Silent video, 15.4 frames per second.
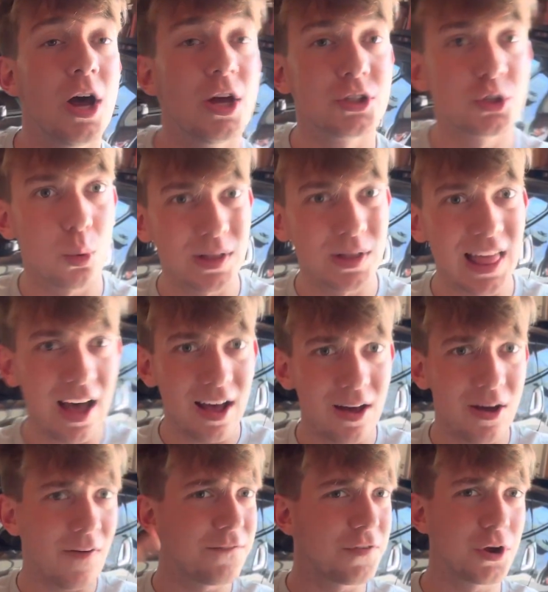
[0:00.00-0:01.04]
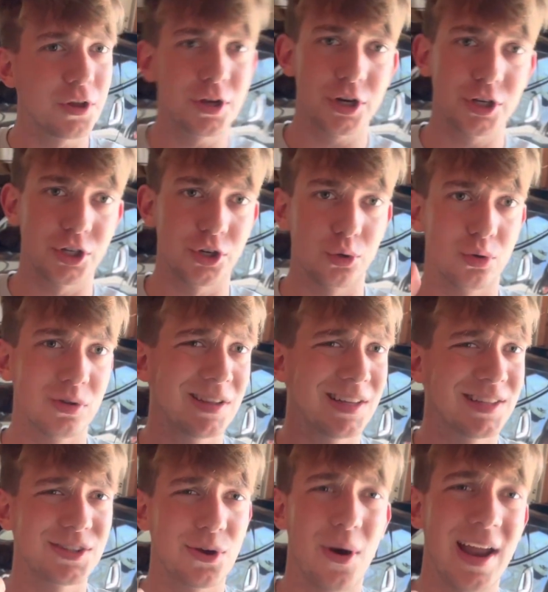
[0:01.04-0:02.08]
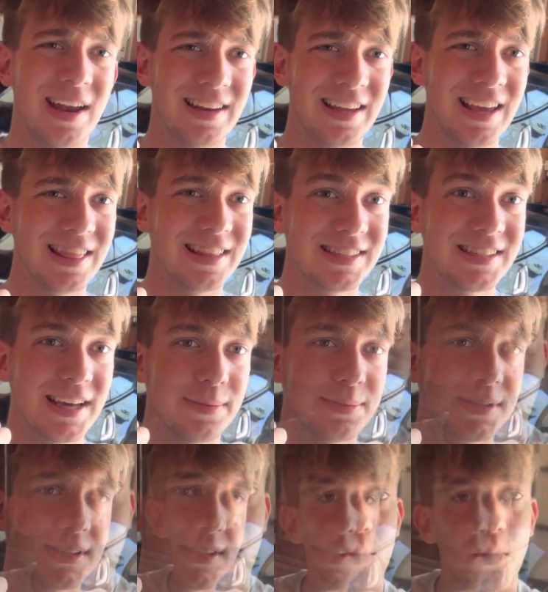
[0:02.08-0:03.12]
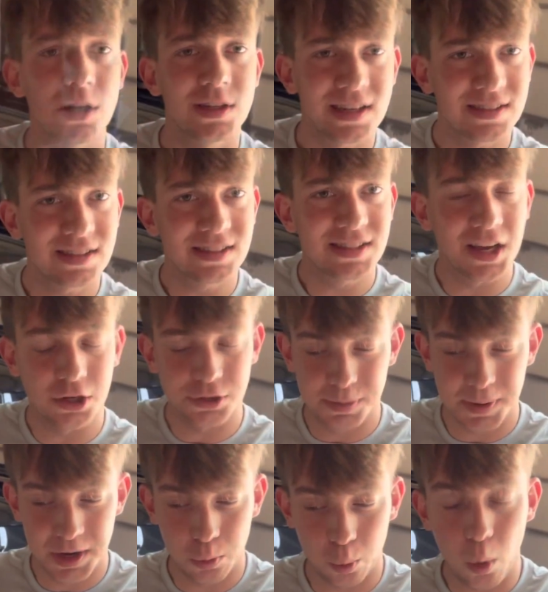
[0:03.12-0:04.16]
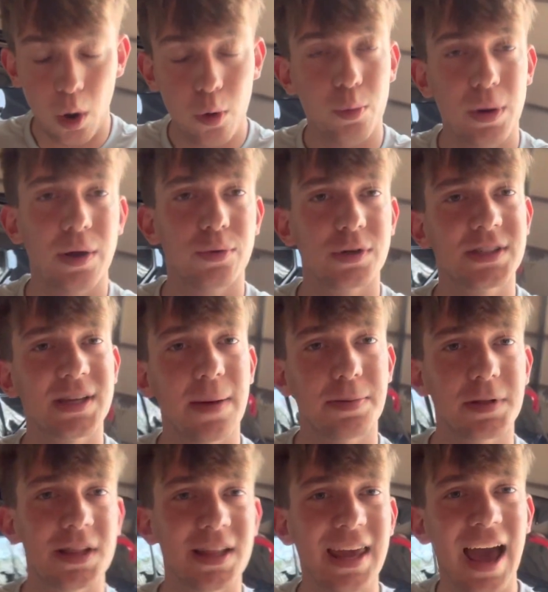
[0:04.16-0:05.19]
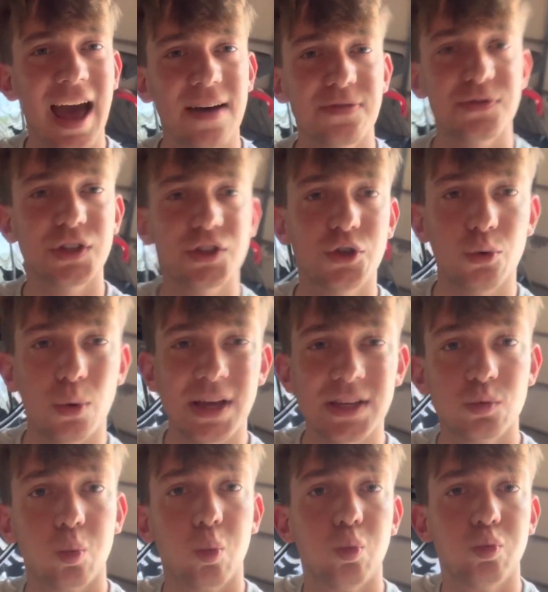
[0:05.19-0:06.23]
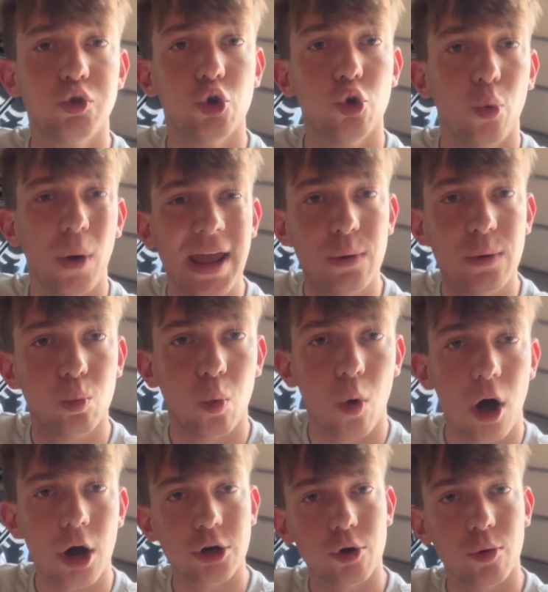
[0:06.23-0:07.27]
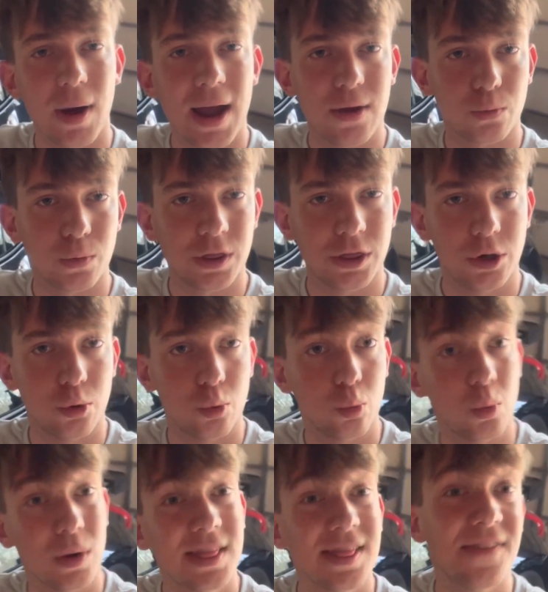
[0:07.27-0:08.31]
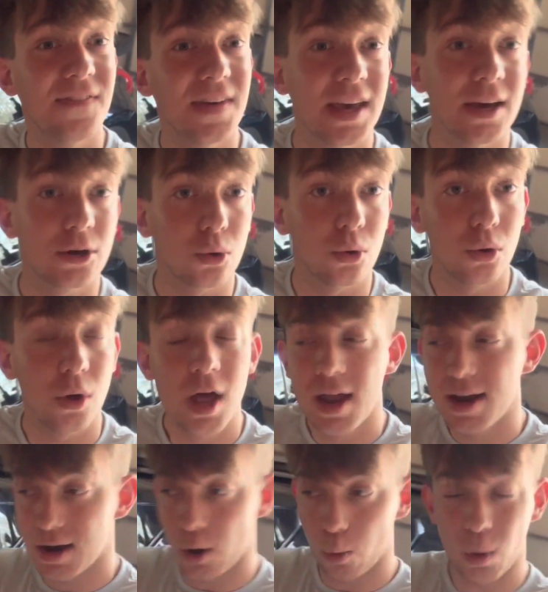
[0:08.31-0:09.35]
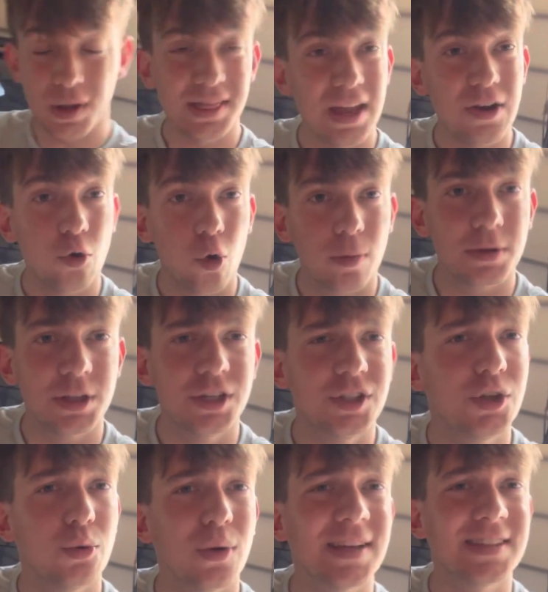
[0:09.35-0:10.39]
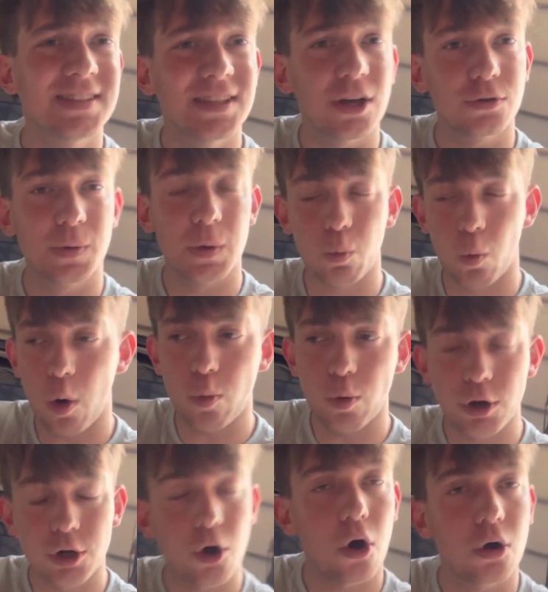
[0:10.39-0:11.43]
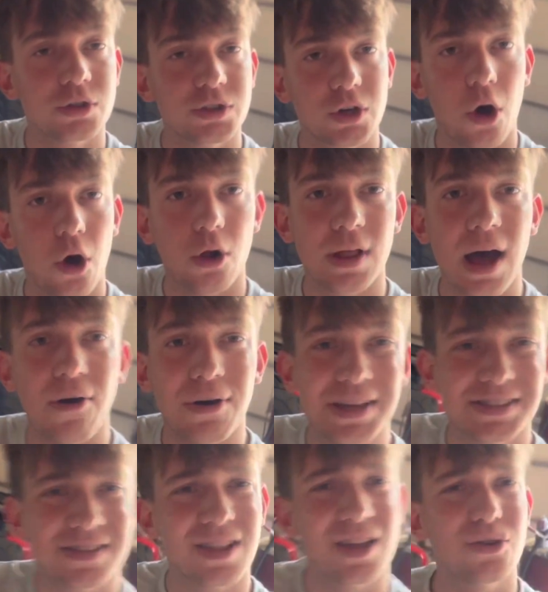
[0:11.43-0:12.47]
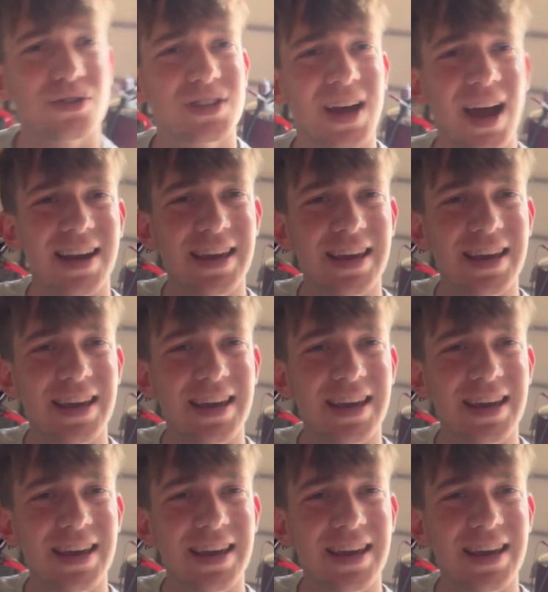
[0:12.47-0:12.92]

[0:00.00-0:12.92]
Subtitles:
So without further ado, let's go ahead and get into tips. When I worked as a salesman, what we would typically have to do is do a walk around with you with the vehicle. Now, what they normally do as salesmen, what we're called to call out is little tiny